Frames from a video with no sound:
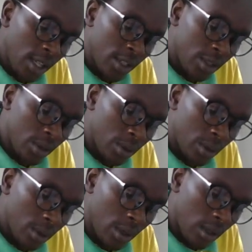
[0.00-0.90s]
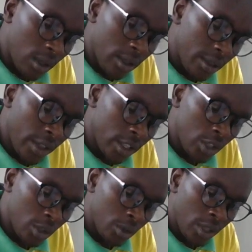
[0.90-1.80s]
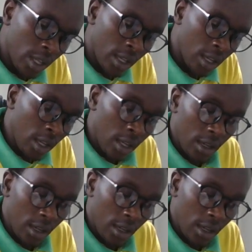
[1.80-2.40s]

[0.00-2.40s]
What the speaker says: So thanks to the